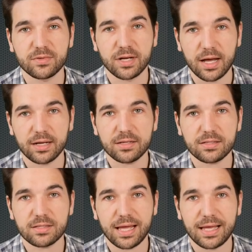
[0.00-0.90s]

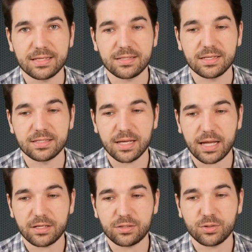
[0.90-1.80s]
Caucus has
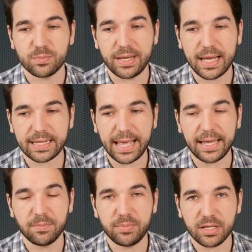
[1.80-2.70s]
decided to back
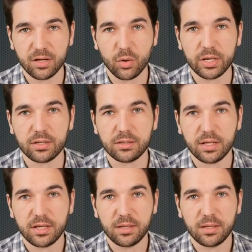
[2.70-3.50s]
a big oil,